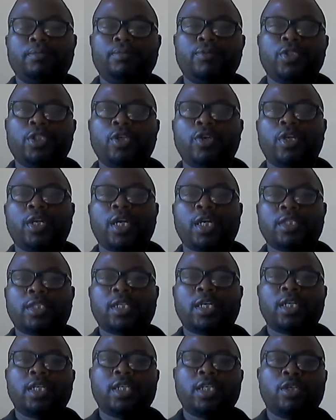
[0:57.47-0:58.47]
the
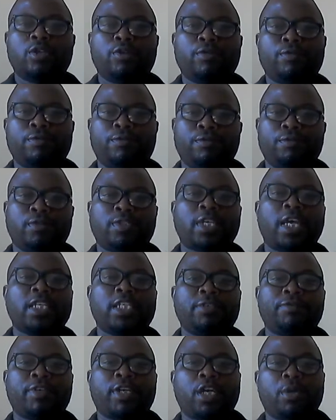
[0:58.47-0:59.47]
understanding of
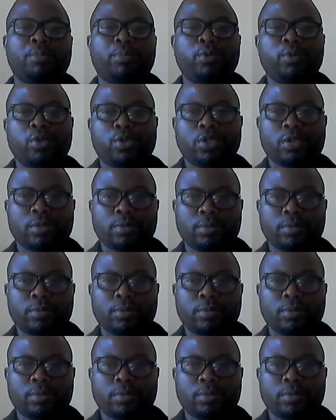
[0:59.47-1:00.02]
scientific approach.